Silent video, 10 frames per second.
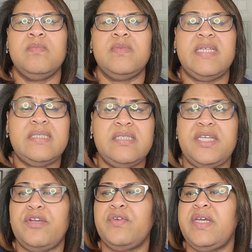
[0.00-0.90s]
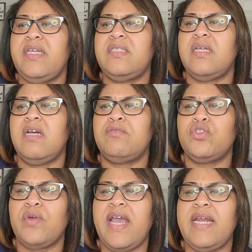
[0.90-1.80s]
this series of
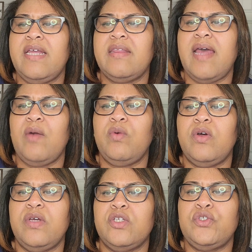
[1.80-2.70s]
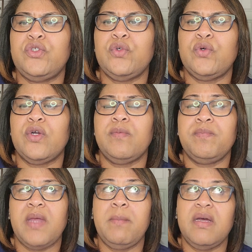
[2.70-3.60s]
training that will
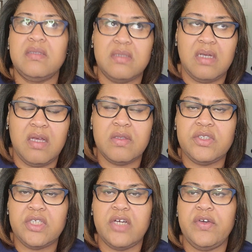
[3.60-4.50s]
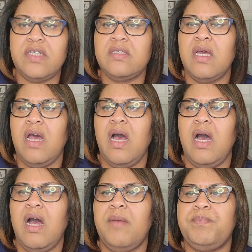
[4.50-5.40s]
ensure, amongst other series,
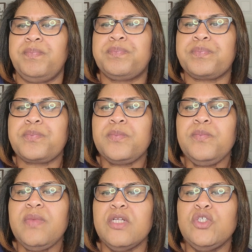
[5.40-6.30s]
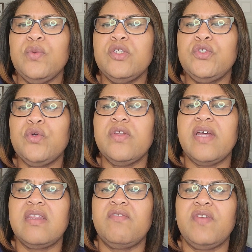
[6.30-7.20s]
to ensure
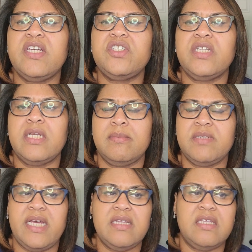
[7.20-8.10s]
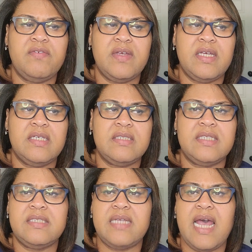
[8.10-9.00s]
that the vision and objective is
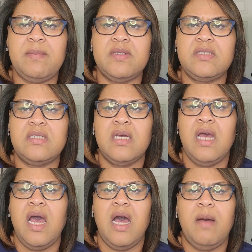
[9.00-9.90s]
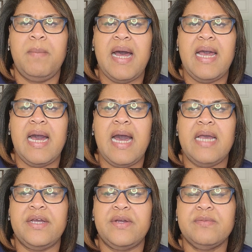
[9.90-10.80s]
established by
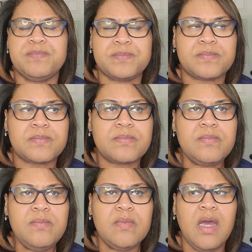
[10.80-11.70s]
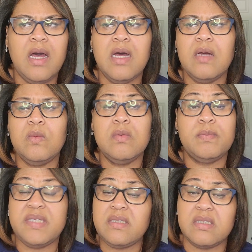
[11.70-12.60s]
hire
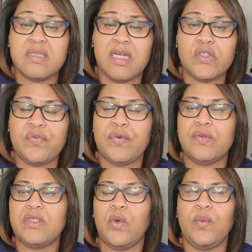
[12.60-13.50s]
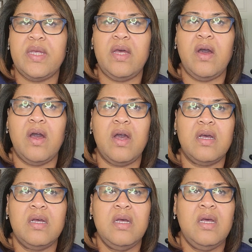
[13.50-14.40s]
will be successful. So we are